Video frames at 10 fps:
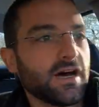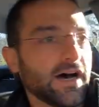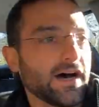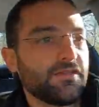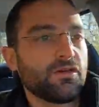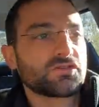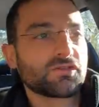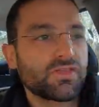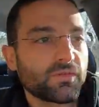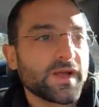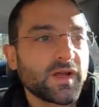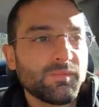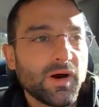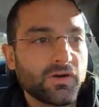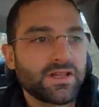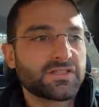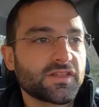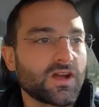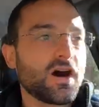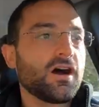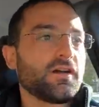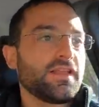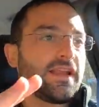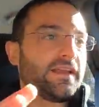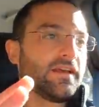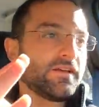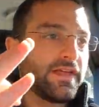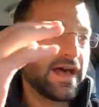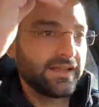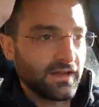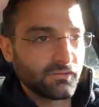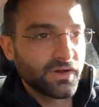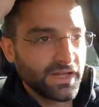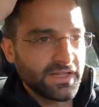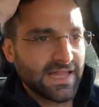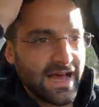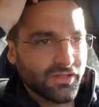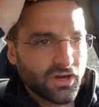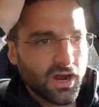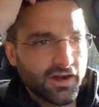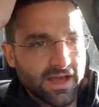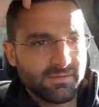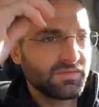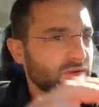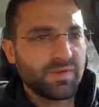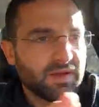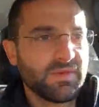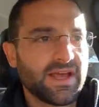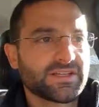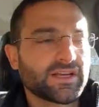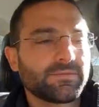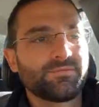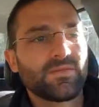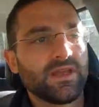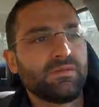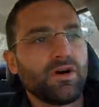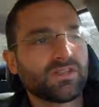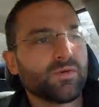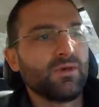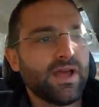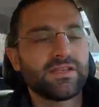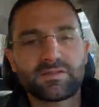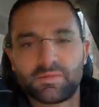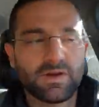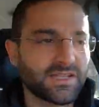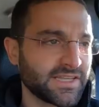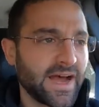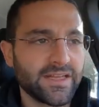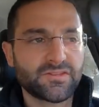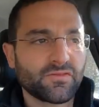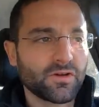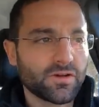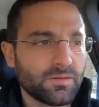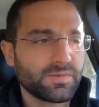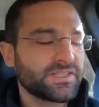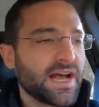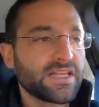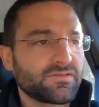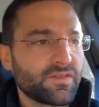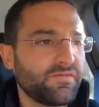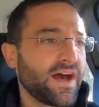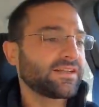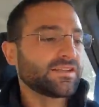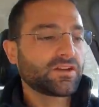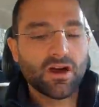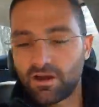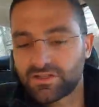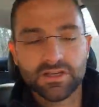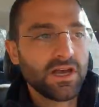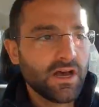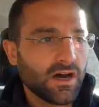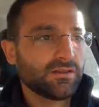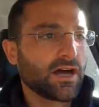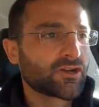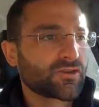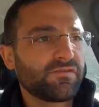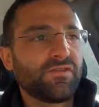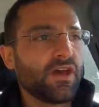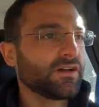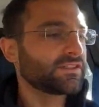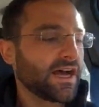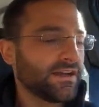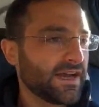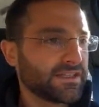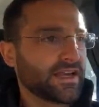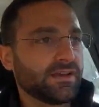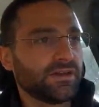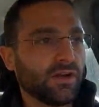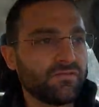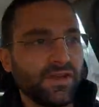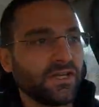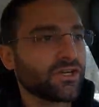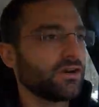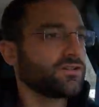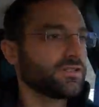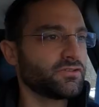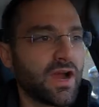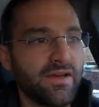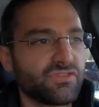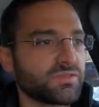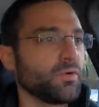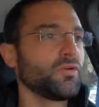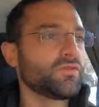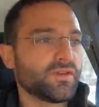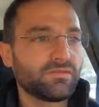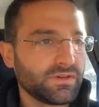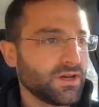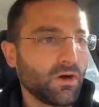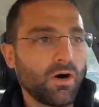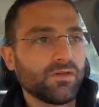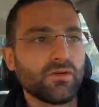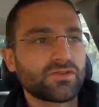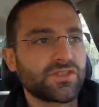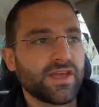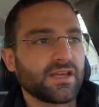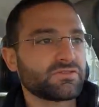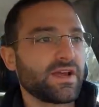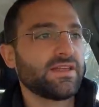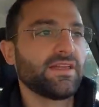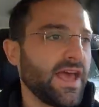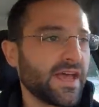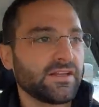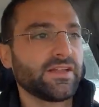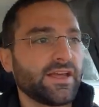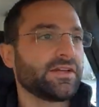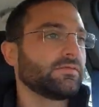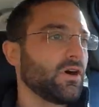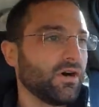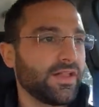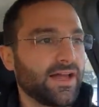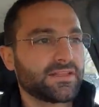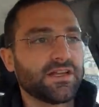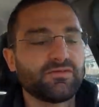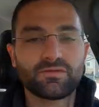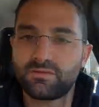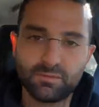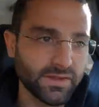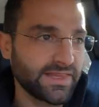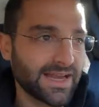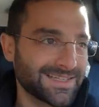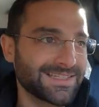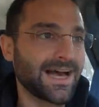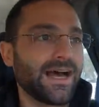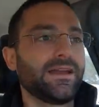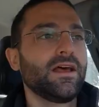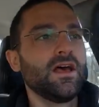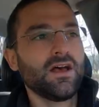Uh, those are three components to the car that it, that really allow the car to, to be amazing in multiple ways. Besides for besides for the fact that the car is a luxury feel, it's got nice, you know, features, it drives smooth, it, you know, all those things, right? The handling, all that stuff. Put that aside.